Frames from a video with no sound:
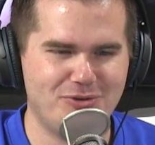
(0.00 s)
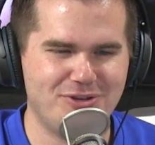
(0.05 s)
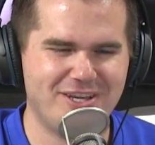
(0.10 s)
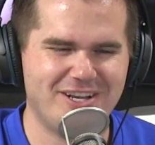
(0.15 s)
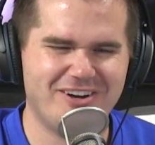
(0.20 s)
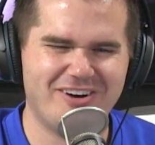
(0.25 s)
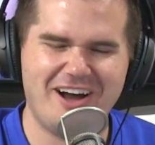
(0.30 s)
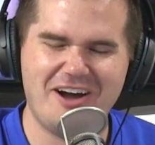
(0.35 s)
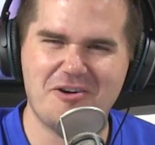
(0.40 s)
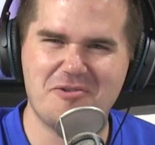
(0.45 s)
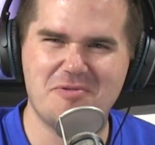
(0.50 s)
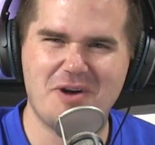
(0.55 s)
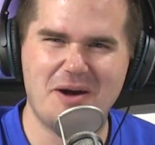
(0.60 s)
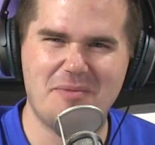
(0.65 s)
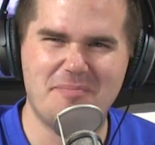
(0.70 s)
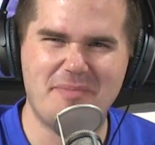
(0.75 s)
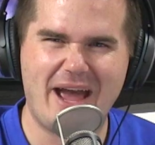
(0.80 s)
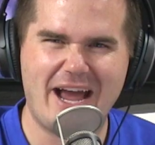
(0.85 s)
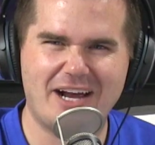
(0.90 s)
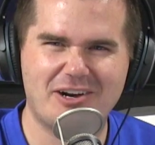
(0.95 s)
You know how a
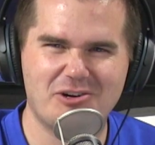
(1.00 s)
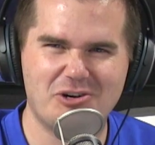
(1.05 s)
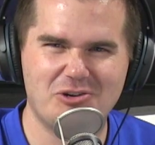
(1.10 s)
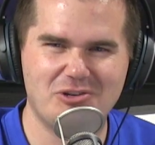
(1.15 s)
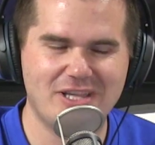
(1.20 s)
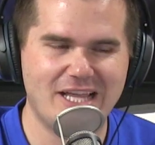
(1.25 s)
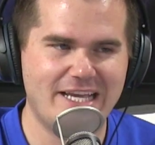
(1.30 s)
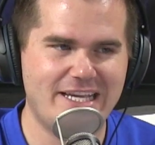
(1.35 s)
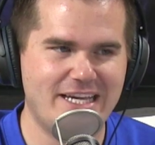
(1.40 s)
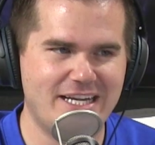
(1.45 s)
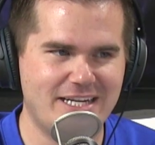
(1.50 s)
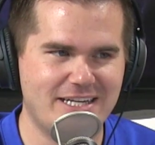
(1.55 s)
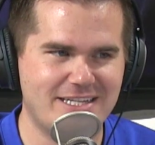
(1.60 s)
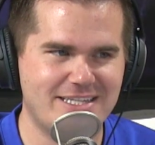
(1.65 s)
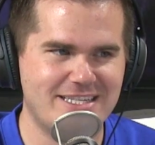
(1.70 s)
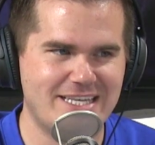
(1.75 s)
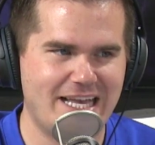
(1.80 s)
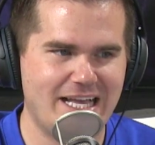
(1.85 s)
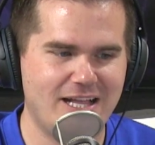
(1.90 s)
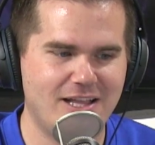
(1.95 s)
macro, like in
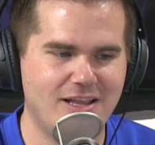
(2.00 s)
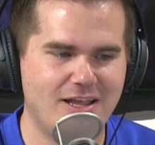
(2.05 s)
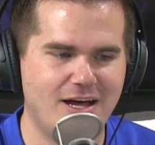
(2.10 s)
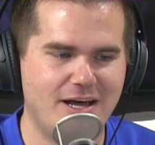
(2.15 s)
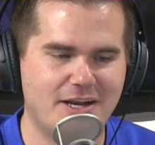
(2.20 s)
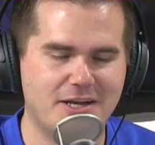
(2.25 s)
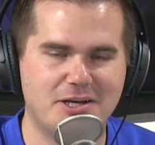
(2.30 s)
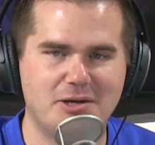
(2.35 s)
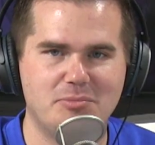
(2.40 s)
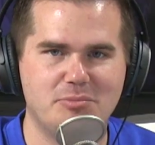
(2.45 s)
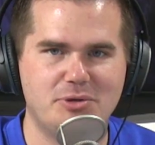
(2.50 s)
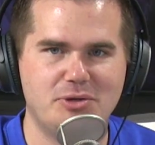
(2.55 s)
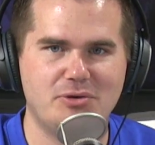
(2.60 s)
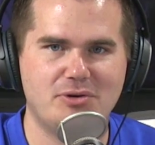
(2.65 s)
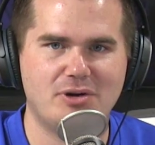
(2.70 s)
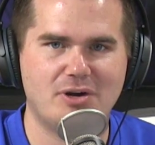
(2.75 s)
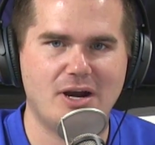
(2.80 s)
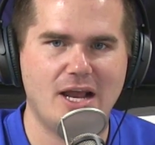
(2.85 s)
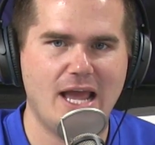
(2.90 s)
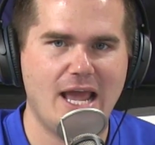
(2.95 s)
Excel on a
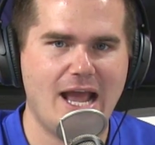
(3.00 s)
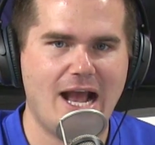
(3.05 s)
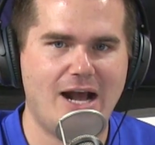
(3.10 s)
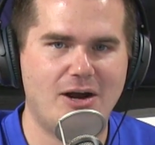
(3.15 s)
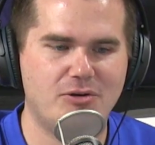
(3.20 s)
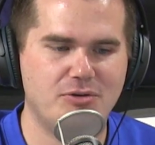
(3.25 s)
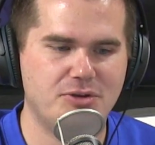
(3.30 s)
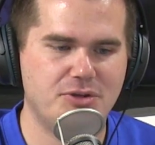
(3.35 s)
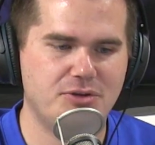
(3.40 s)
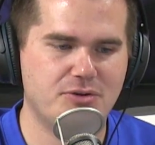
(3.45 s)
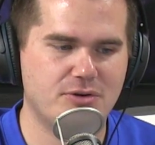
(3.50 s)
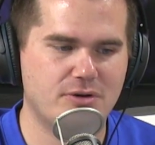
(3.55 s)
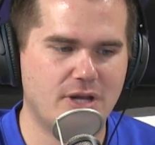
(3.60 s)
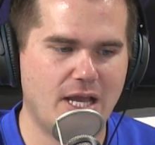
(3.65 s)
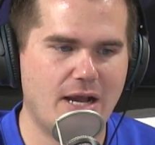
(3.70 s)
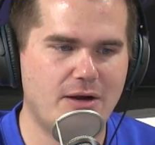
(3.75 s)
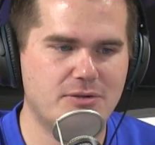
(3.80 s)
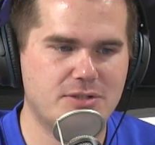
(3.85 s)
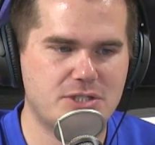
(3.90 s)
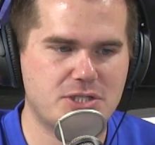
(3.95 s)
computer, how
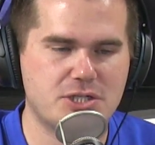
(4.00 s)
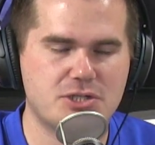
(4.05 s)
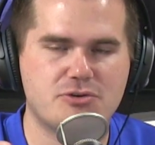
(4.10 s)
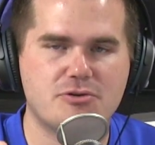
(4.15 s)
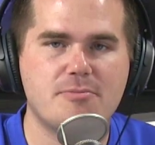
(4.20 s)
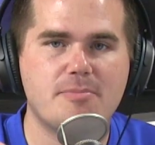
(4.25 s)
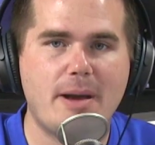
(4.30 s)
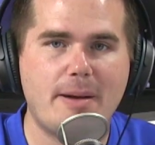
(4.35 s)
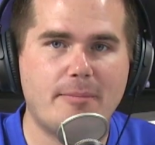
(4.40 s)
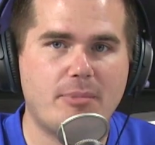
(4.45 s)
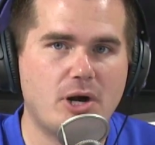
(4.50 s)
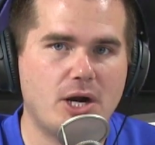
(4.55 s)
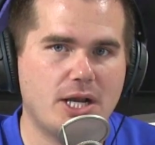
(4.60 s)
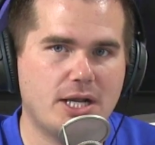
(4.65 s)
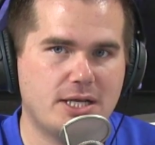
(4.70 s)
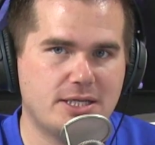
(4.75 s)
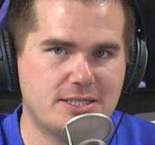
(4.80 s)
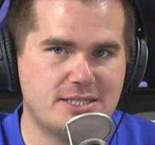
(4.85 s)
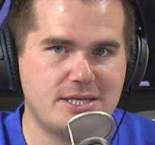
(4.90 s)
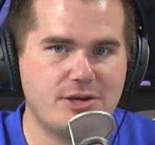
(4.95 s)
it's just remembering
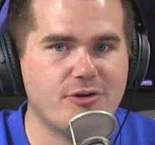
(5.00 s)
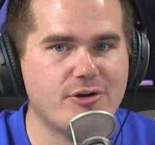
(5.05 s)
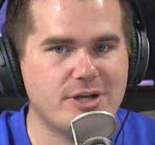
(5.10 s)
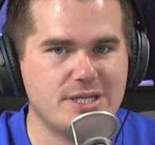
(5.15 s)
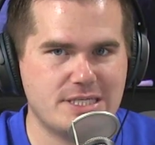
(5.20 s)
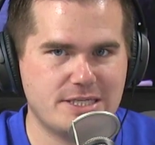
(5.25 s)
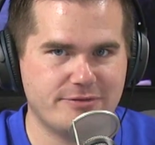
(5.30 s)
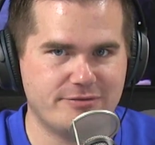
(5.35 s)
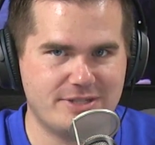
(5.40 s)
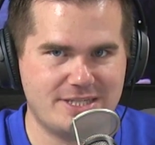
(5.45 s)
a series of